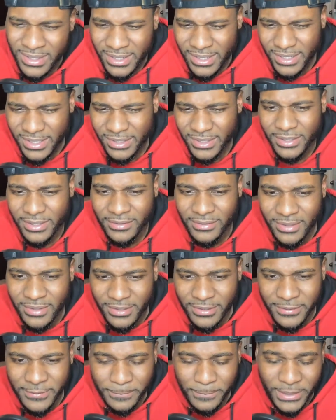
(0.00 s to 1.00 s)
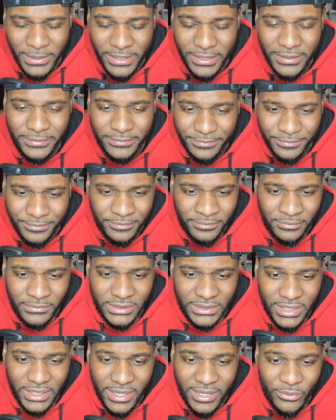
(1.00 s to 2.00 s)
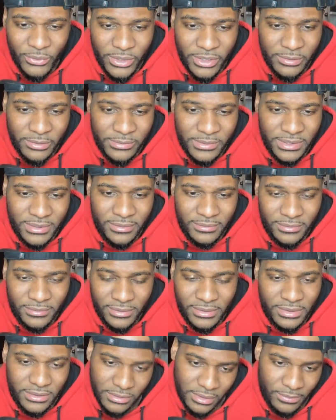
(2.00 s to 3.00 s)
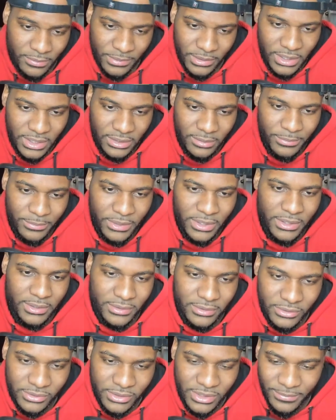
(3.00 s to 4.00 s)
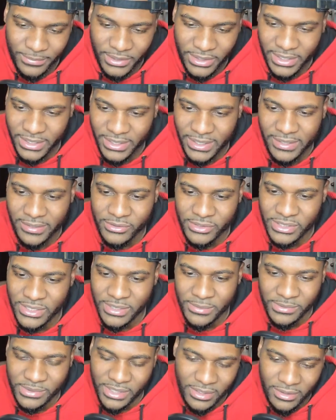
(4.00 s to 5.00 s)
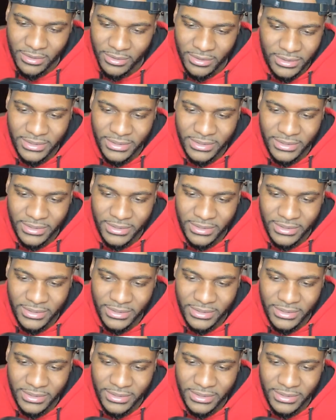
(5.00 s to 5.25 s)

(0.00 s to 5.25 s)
And then Zion Williamson gonna be like LeBron. You talking about he ain't got no jump shot?